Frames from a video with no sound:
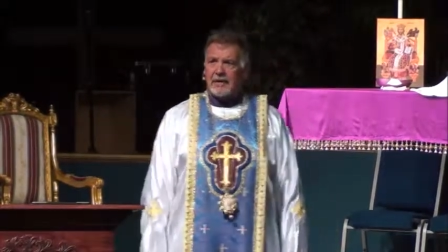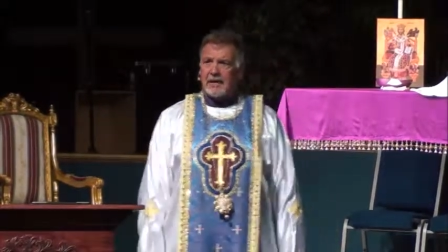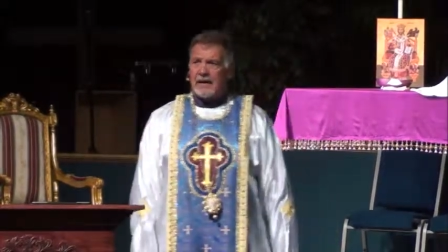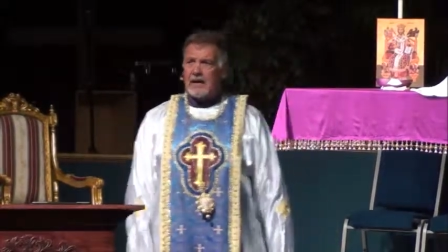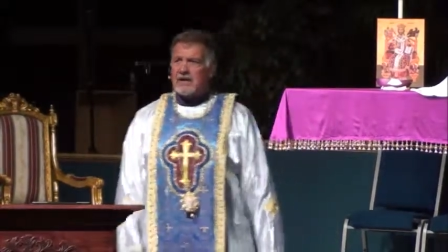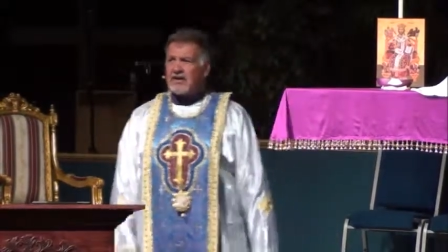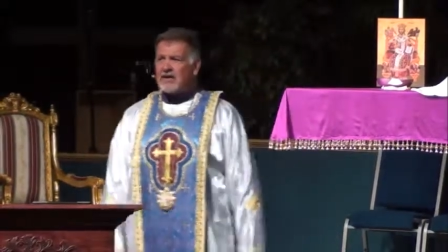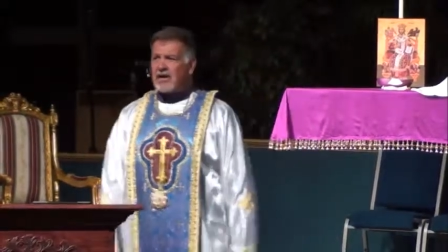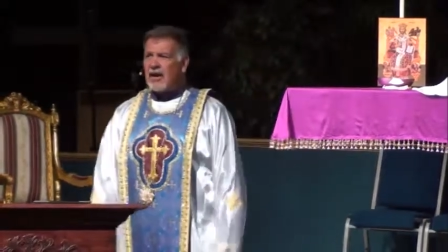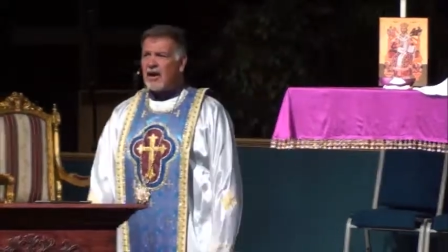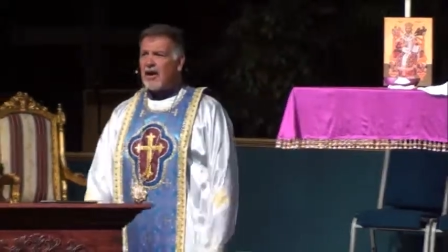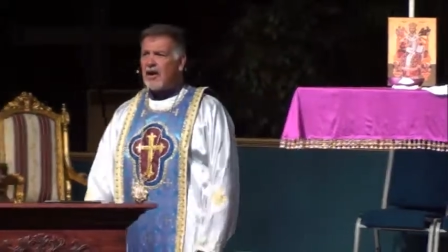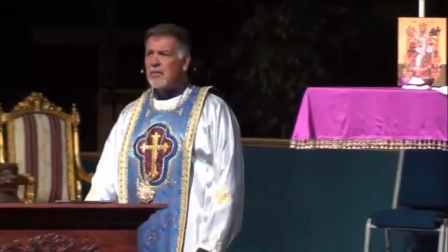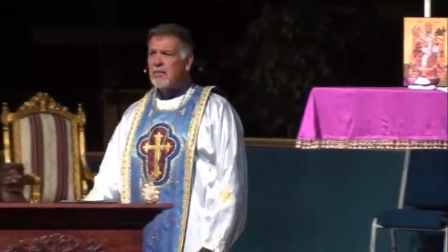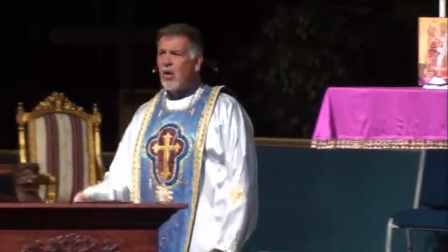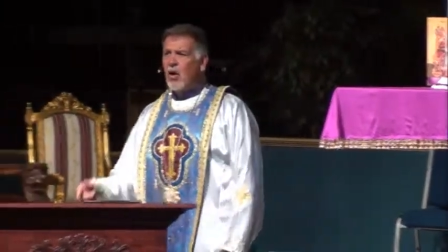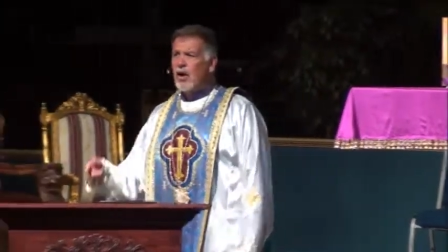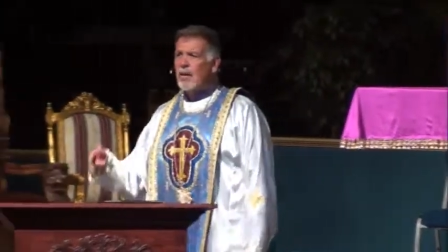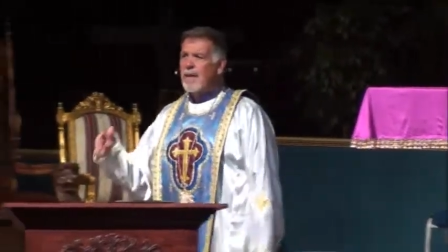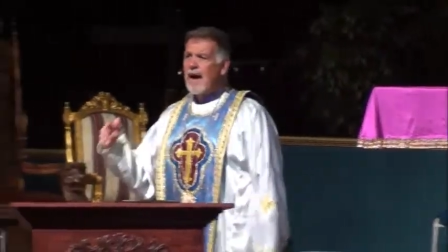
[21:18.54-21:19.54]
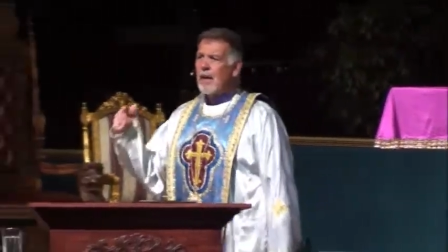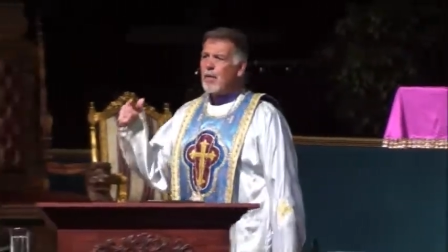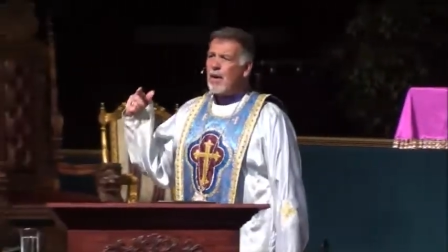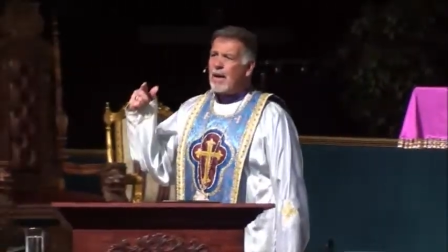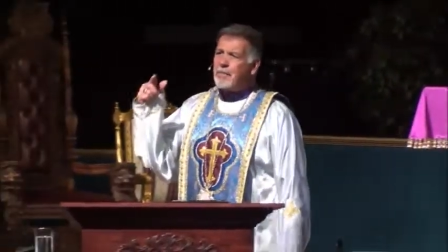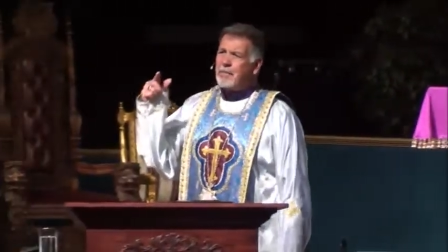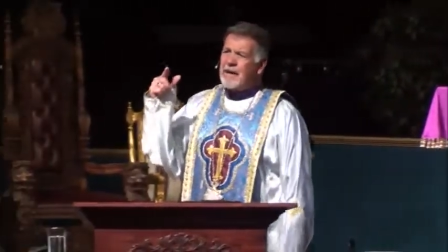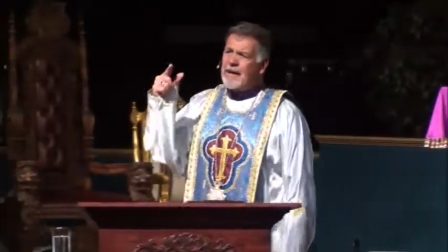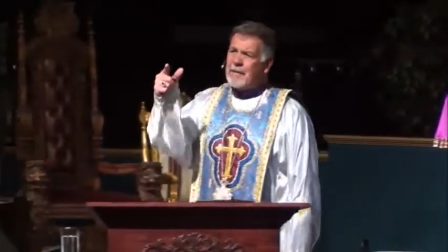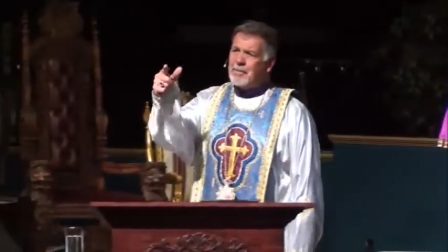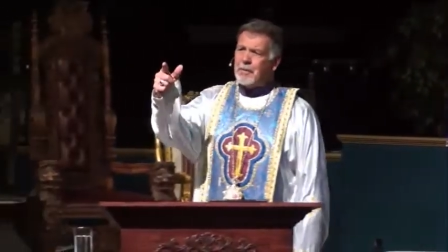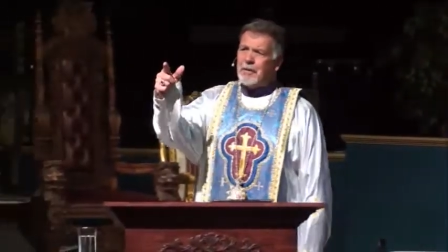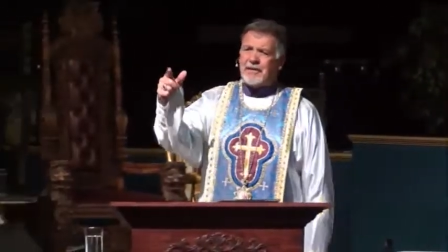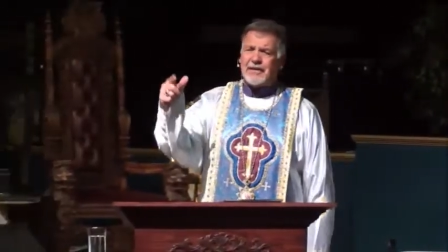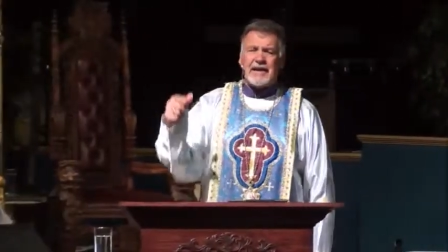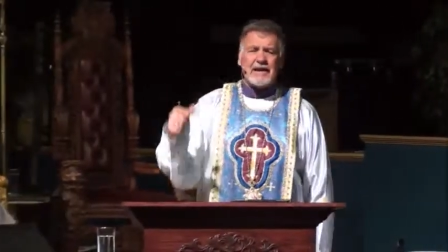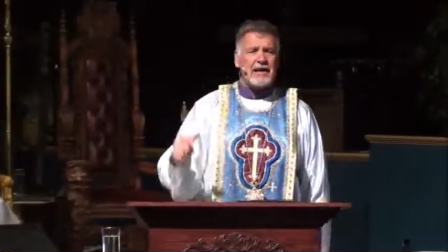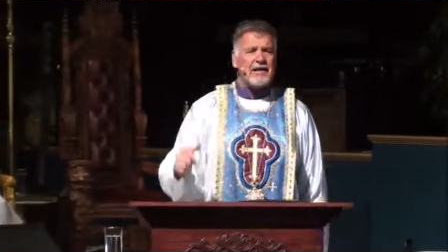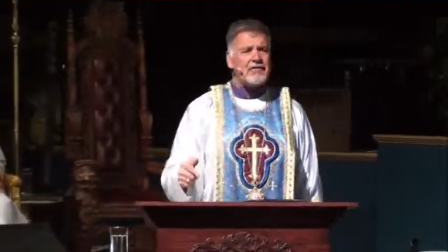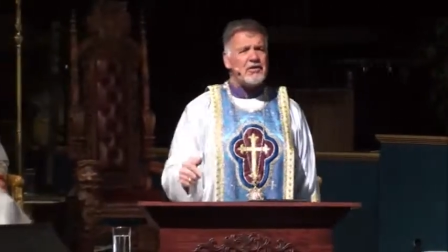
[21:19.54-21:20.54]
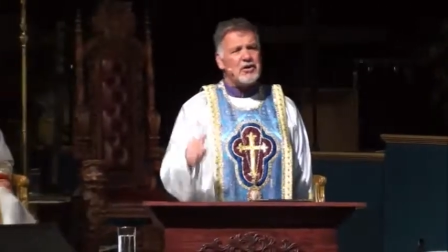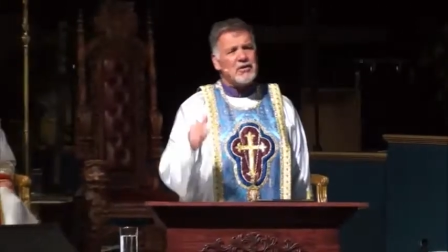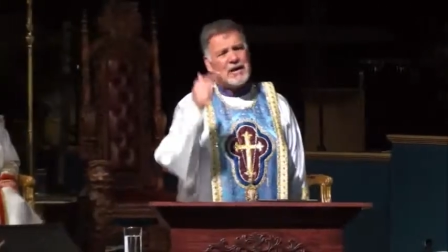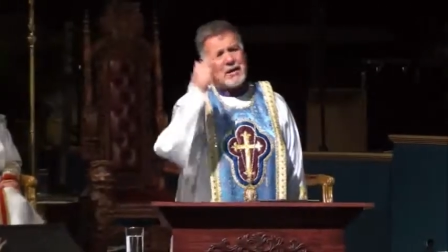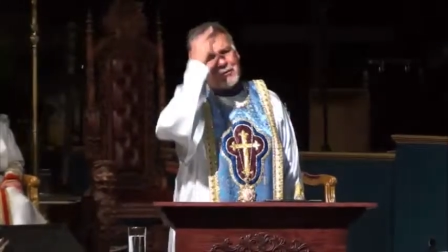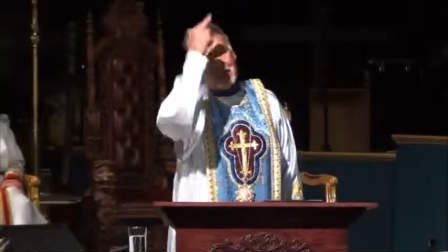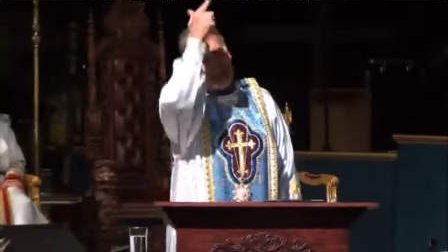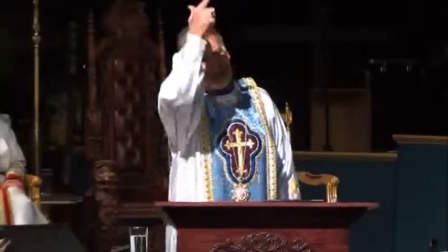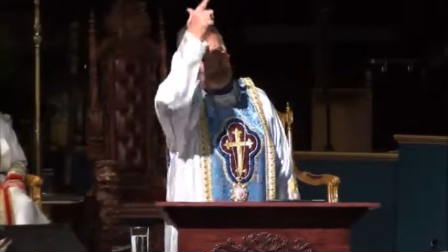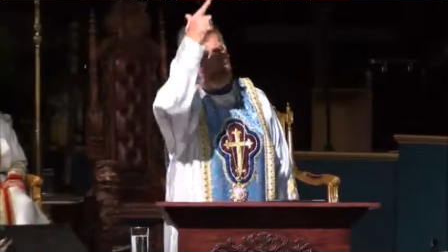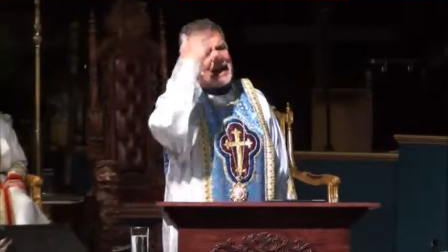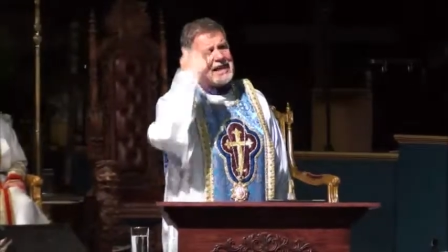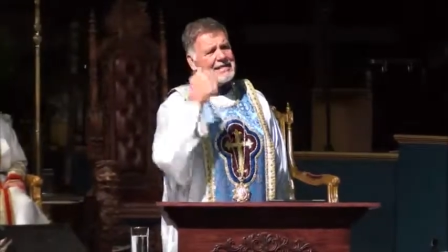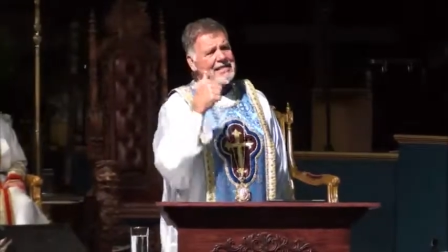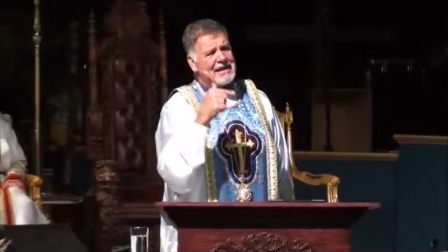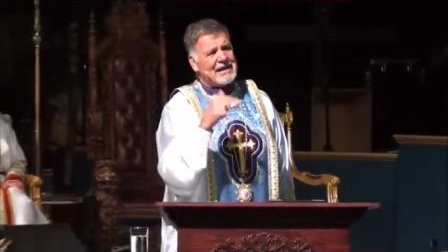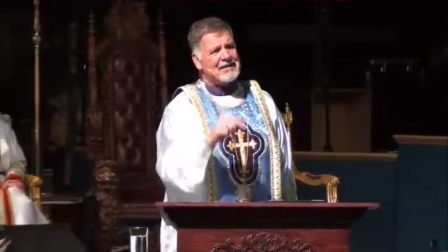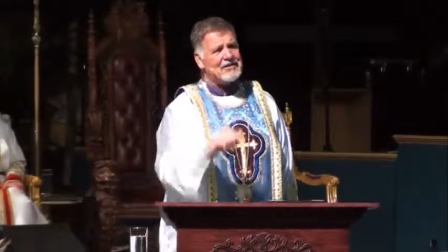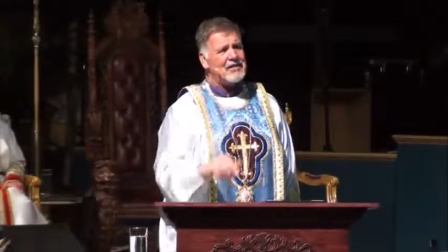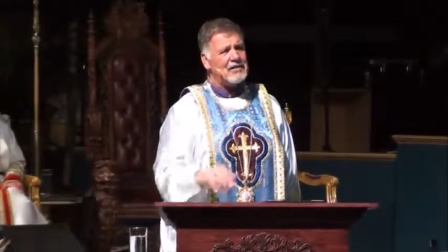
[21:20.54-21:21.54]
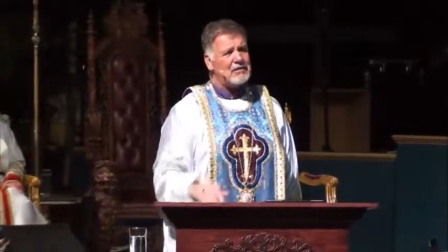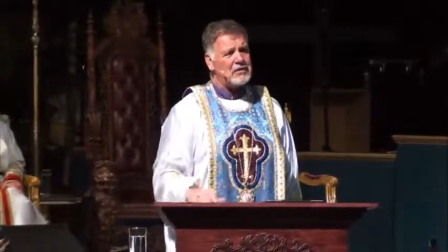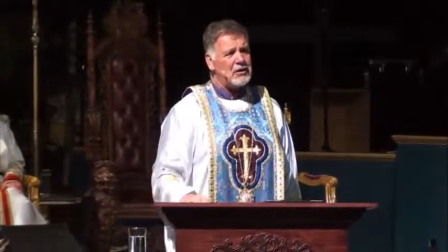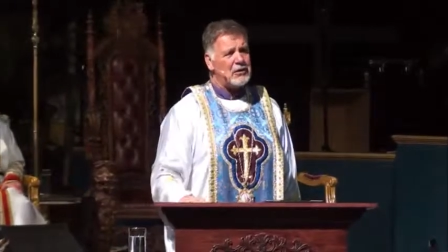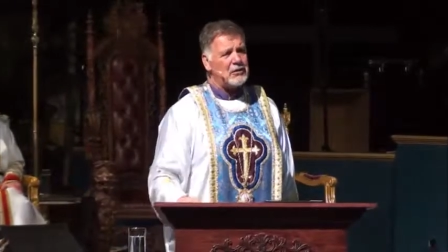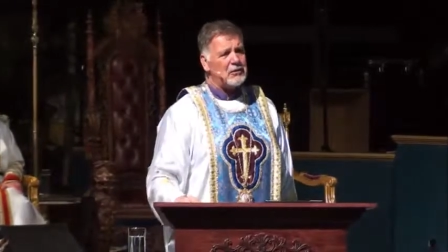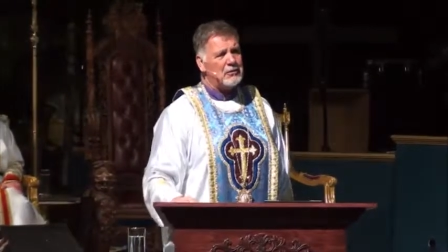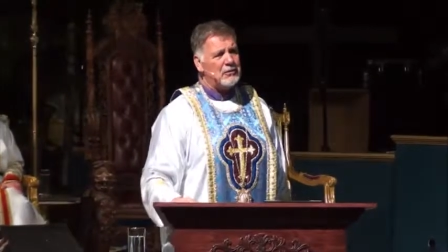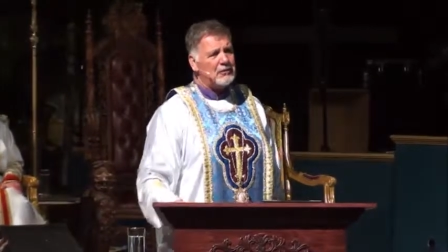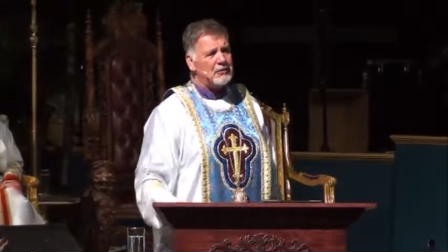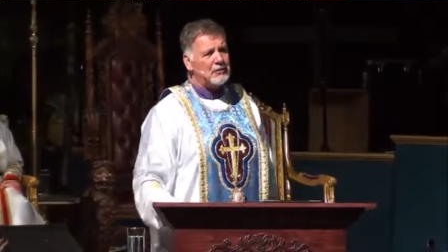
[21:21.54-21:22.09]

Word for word: It's caring more about what people think of you than what God thinks of you.